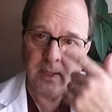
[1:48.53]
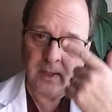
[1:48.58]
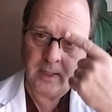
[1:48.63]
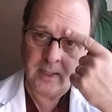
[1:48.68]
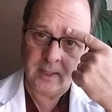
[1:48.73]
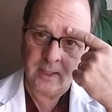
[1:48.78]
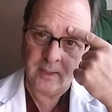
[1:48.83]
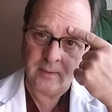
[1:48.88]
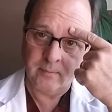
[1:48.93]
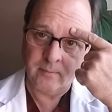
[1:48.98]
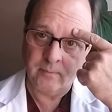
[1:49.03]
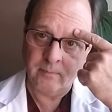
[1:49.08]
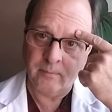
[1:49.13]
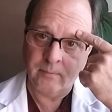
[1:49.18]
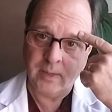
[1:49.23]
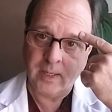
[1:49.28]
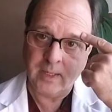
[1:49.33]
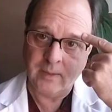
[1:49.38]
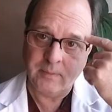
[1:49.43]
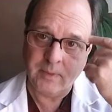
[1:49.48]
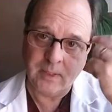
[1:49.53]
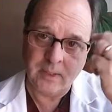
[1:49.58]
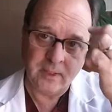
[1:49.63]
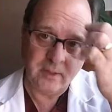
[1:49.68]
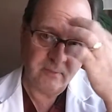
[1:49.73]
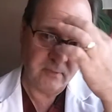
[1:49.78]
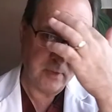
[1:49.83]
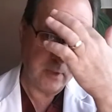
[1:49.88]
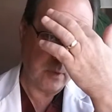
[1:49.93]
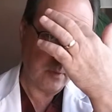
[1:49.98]
and maybe
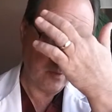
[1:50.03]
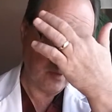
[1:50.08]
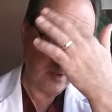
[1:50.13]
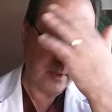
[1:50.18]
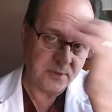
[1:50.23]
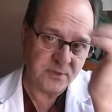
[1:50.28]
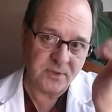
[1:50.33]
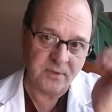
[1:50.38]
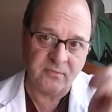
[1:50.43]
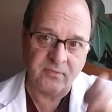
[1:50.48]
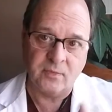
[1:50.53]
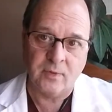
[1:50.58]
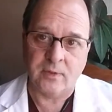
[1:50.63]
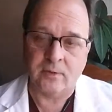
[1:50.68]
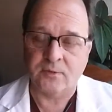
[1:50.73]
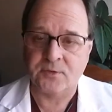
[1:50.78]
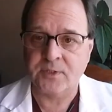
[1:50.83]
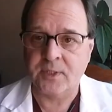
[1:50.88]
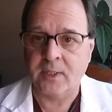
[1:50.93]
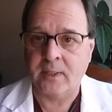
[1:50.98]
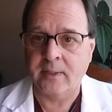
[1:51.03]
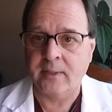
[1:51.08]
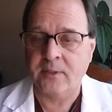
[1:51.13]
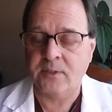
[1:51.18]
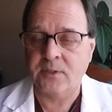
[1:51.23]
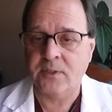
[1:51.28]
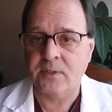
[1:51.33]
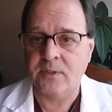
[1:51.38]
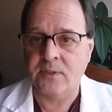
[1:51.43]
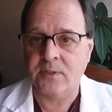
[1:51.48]
even across the frontal
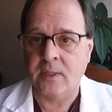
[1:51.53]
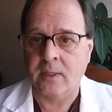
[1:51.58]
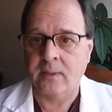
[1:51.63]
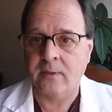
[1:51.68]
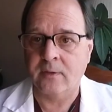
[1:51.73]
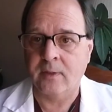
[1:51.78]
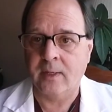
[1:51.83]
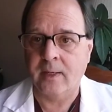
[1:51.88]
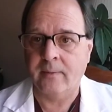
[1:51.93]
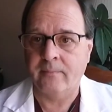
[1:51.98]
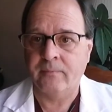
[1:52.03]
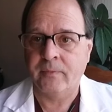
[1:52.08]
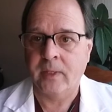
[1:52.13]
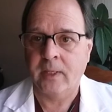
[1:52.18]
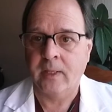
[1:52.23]
sinuses like that.